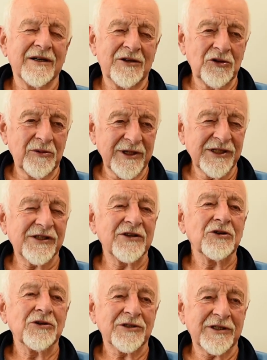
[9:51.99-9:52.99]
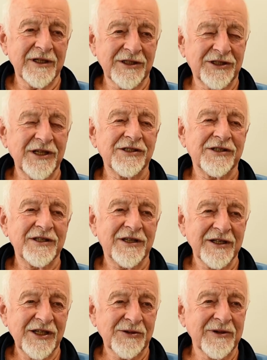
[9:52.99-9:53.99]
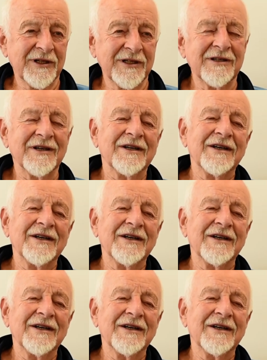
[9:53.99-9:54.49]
I'd always thought, yes, since the days when I'd